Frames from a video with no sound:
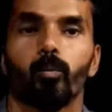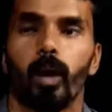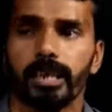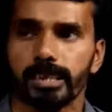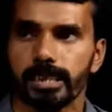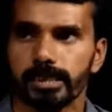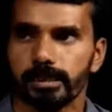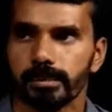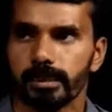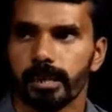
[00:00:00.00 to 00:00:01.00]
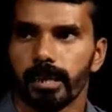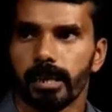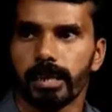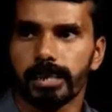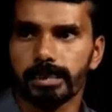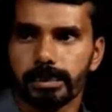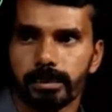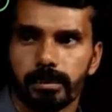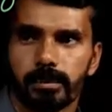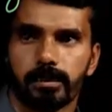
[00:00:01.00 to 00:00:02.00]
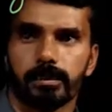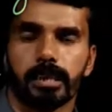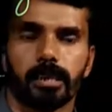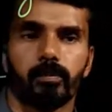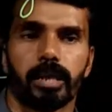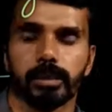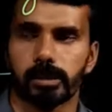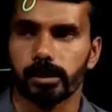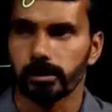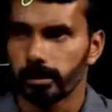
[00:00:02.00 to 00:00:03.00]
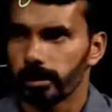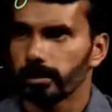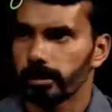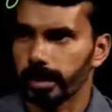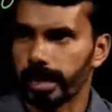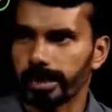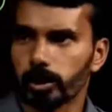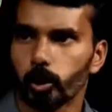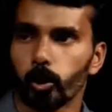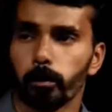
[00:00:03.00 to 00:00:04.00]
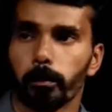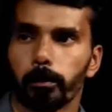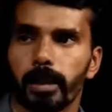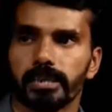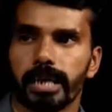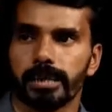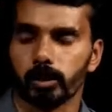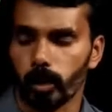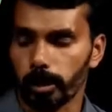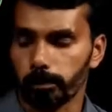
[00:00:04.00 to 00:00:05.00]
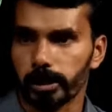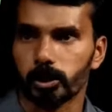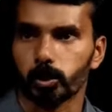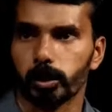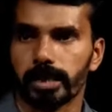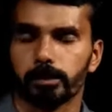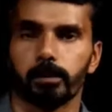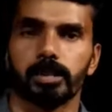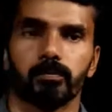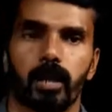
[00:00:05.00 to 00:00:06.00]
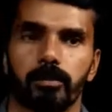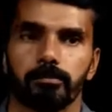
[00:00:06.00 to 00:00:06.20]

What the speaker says: What it is? It is the dividend. 3x cube plus x square plus 2x plus 5.